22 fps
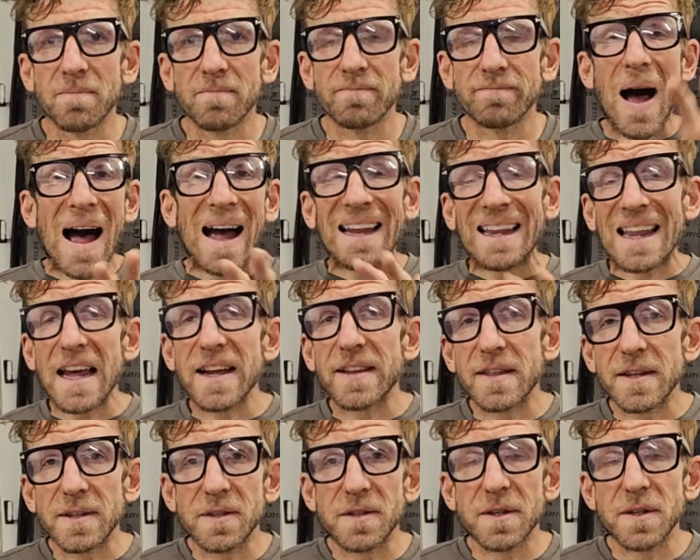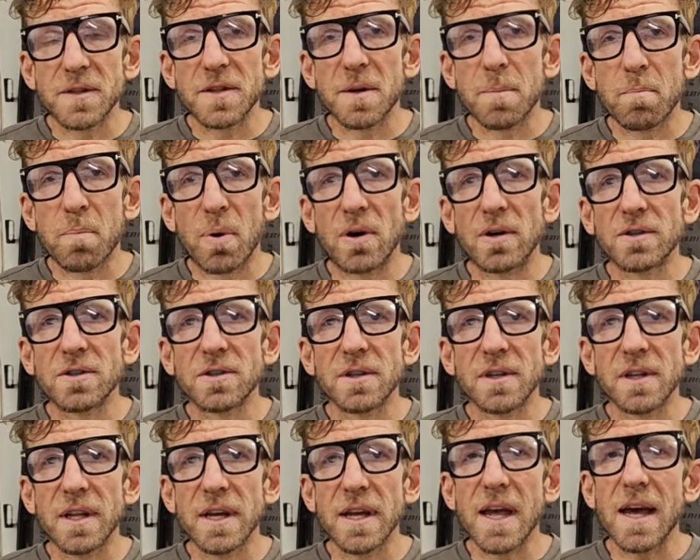So I like this system
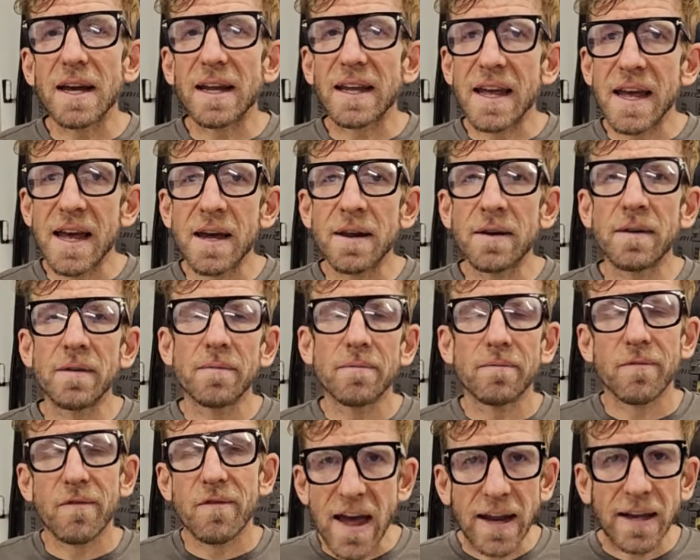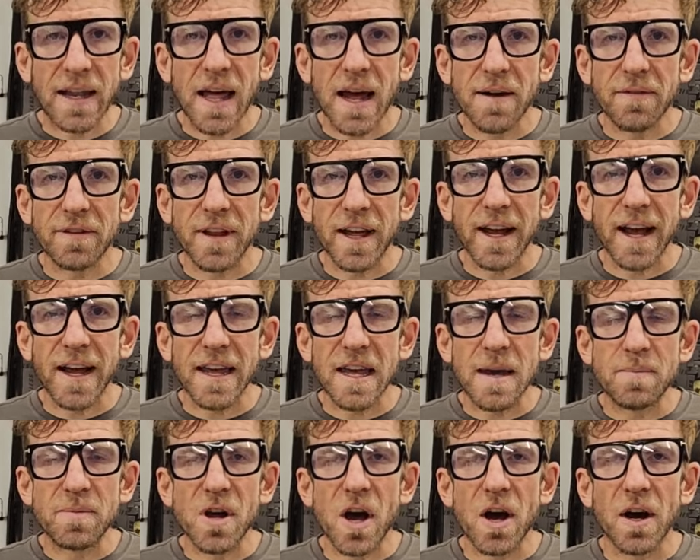personally. Again, van life, like I
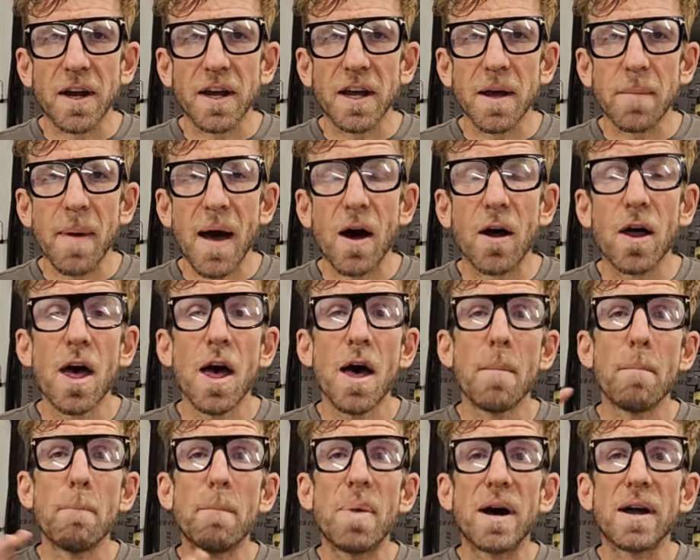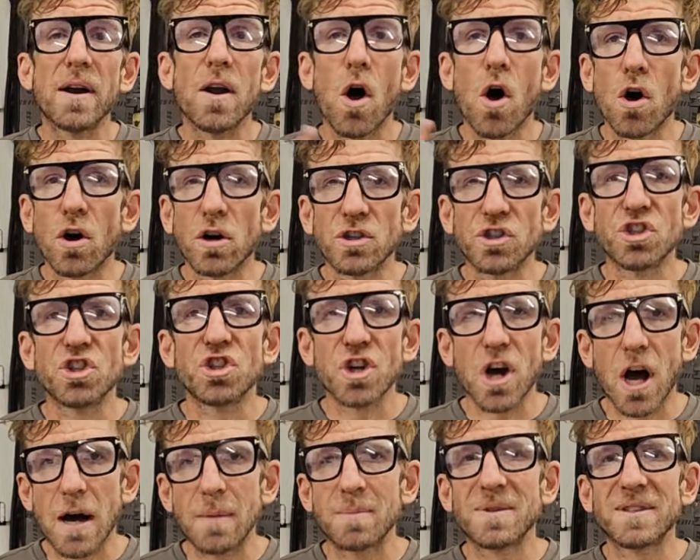keep talking about, but on
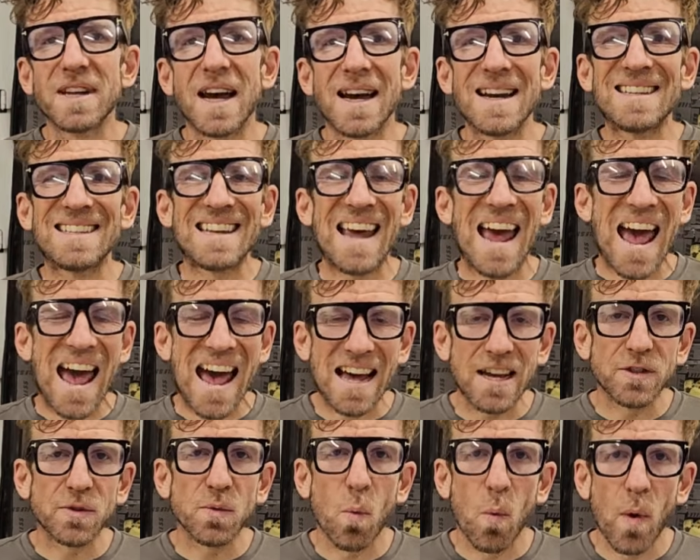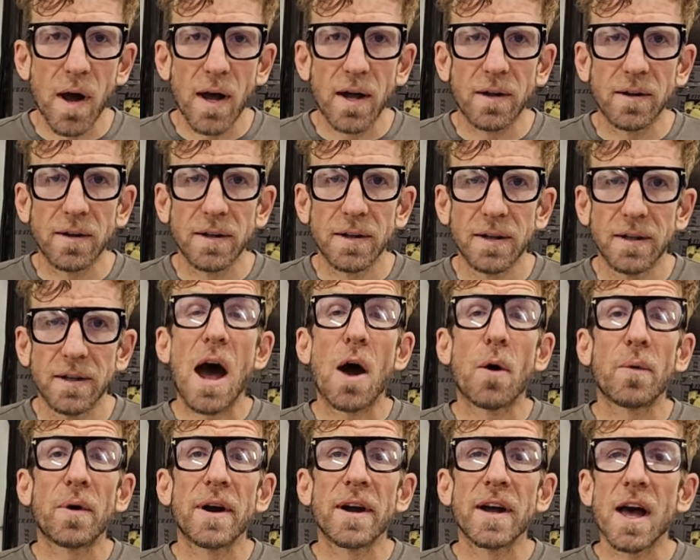job sites as well,
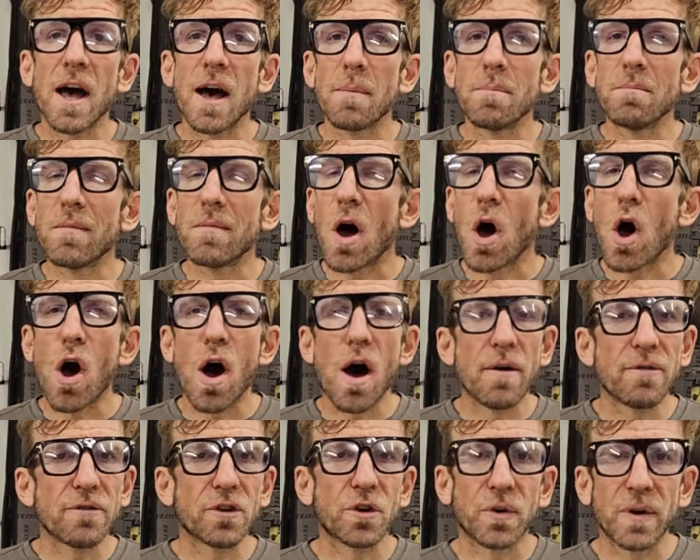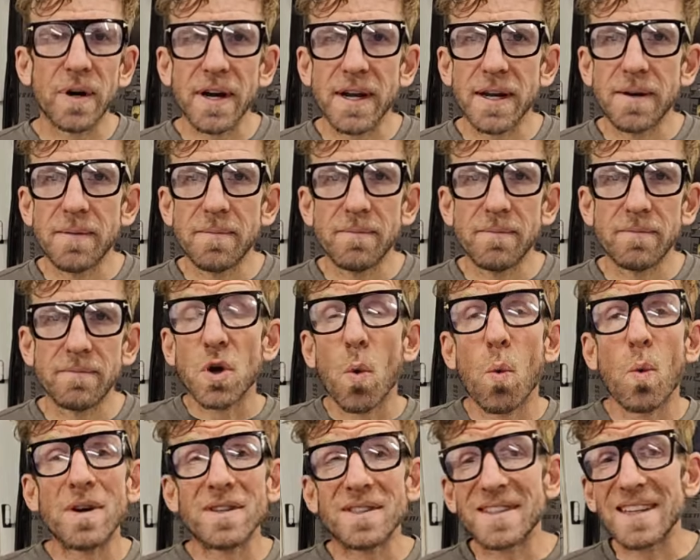powering up off-grid. And
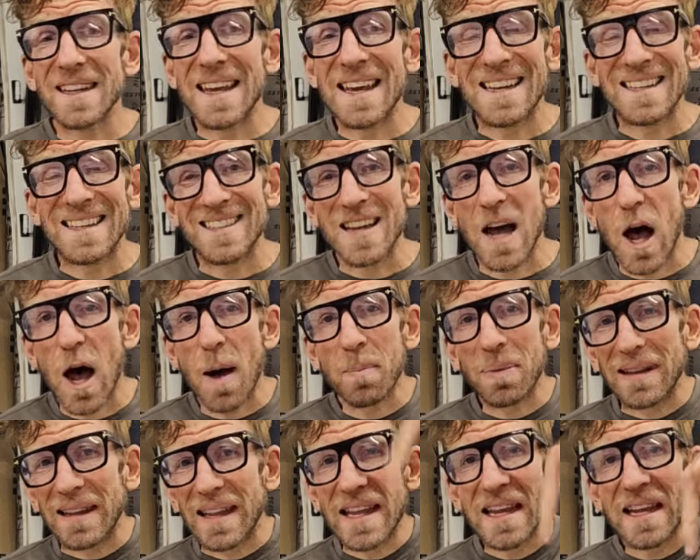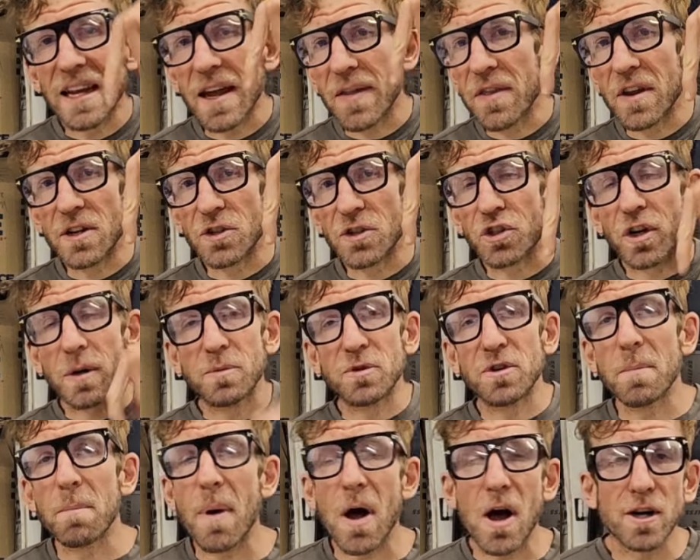so once again, top link in the
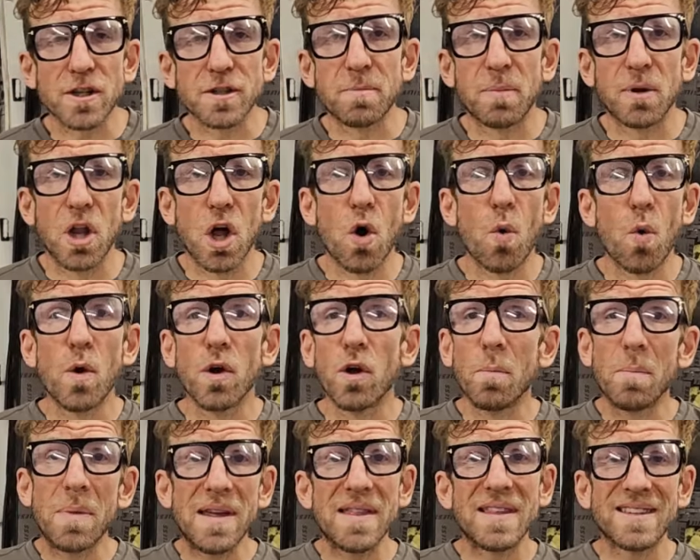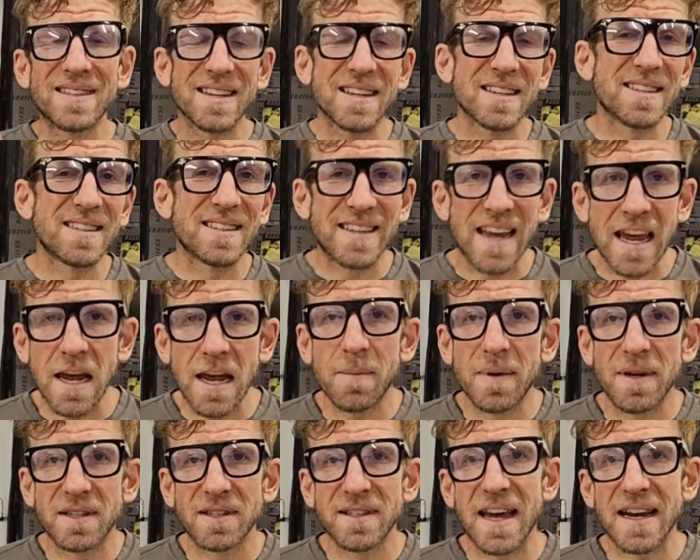description box below will be this
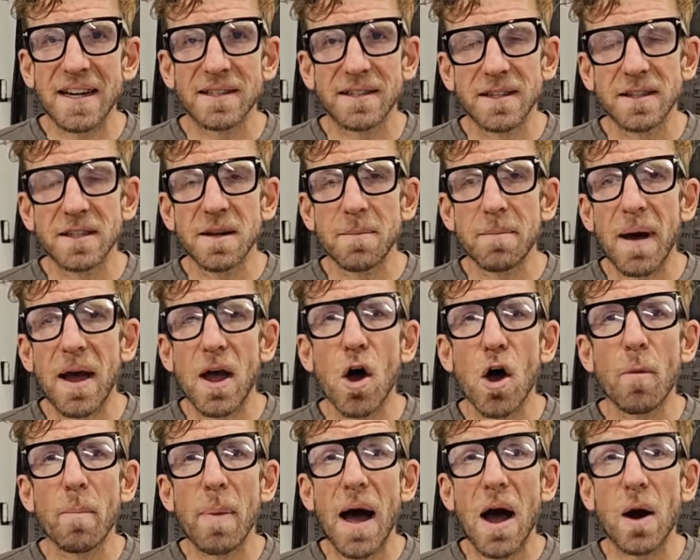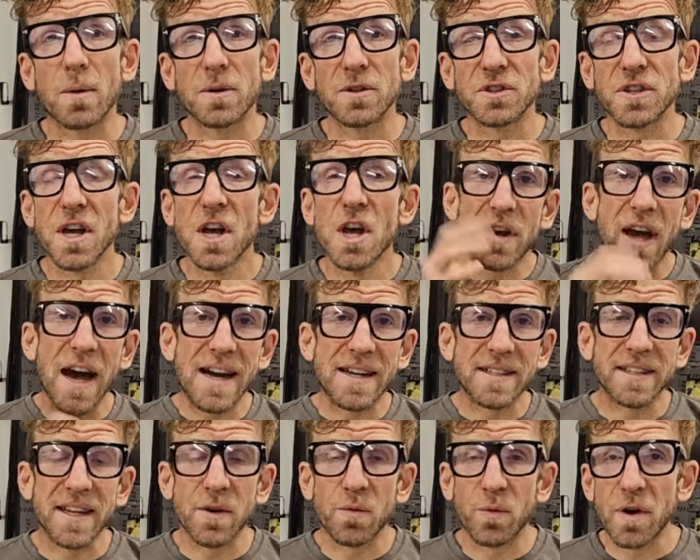same exact system by ALLPOWERS, where you
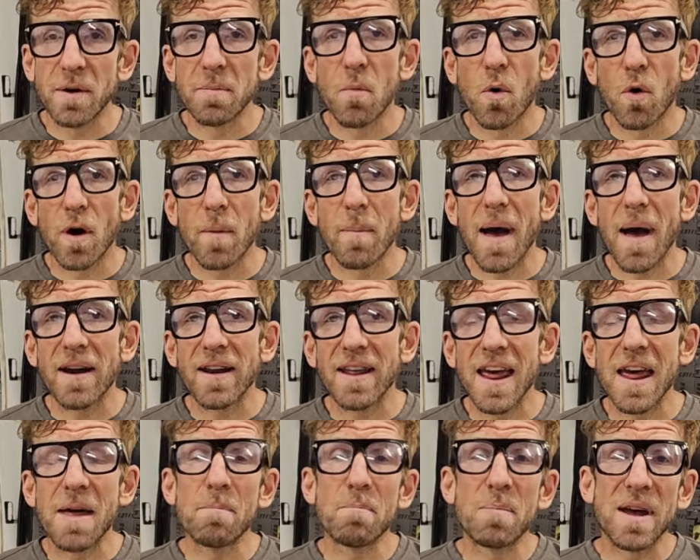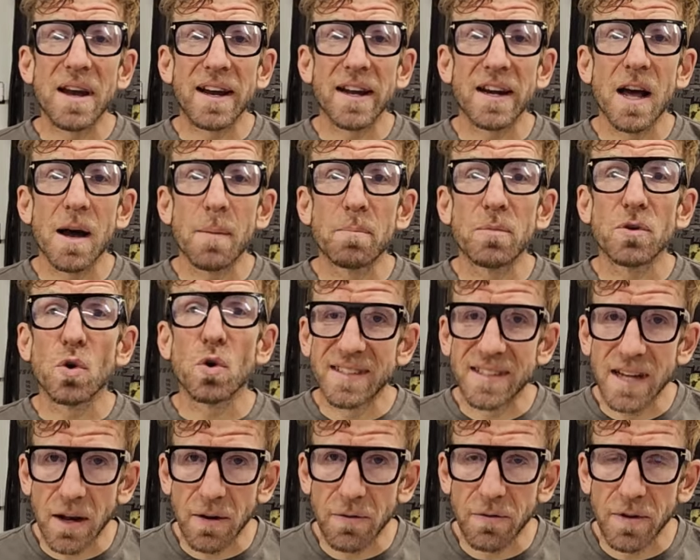guys can read more about it and pick it up
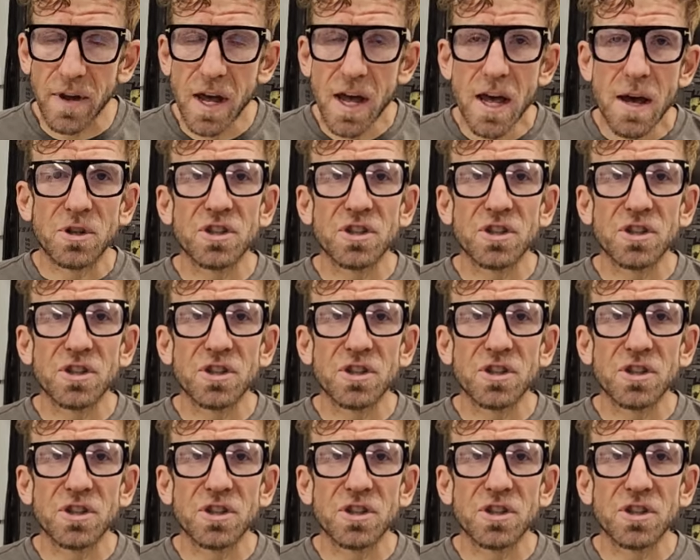yourself.